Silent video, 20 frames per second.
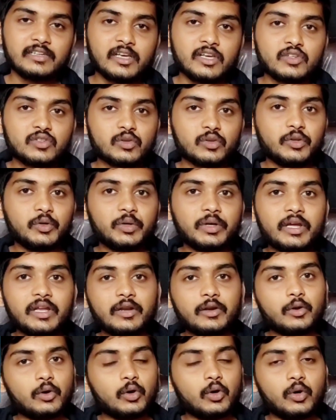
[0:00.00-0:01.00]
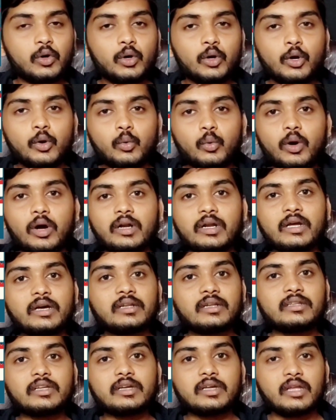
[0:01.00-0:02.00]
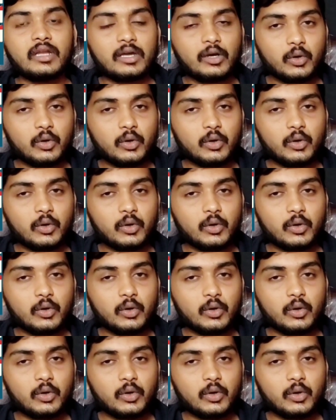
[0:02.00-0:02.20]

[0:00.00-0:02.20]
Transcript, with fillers: So you can know what are the